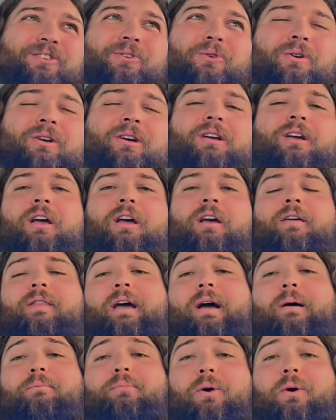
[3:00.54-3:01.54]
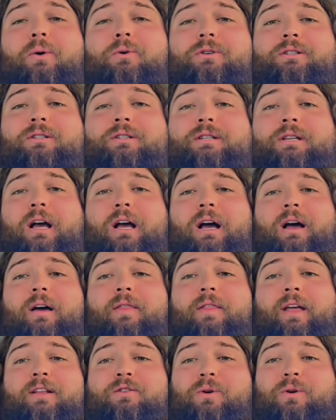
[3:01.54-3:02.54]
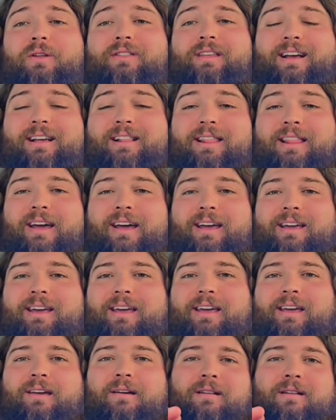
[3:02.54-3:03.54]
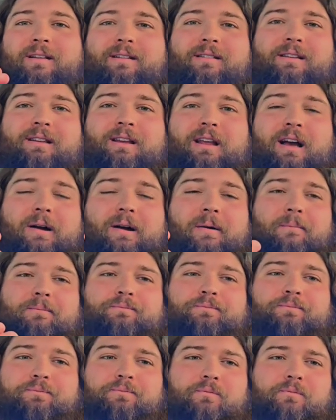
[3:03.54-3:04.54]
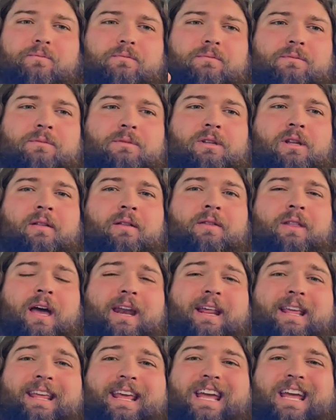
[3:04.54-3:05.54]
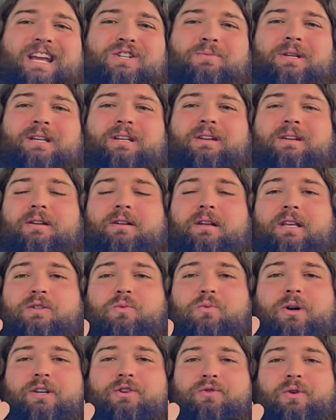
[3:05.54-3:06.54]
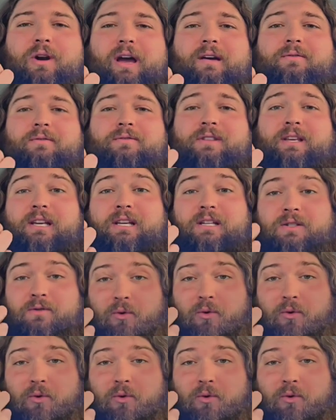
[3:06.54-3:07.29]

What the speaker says: onto that post, that's what they like. That engagement is what drives